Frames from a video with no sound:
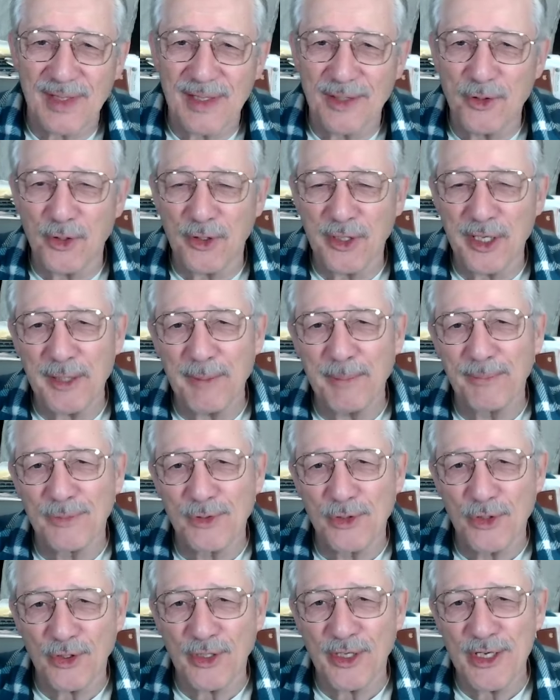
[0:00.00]

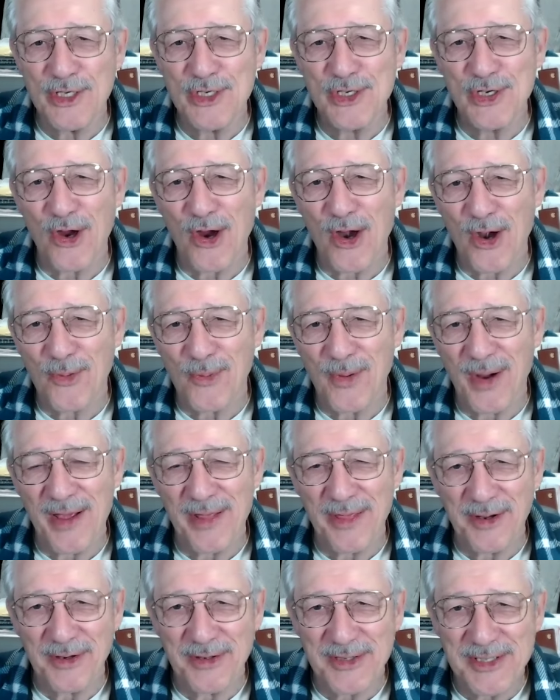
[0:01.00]
cookie jar while
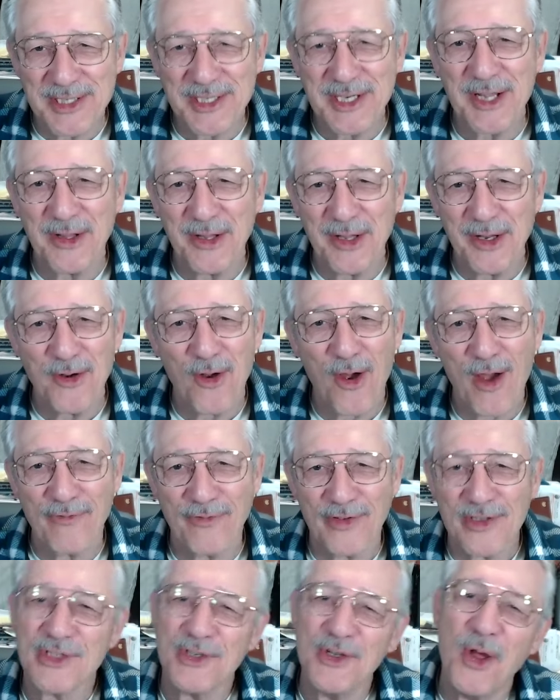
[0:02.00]
they're still in office.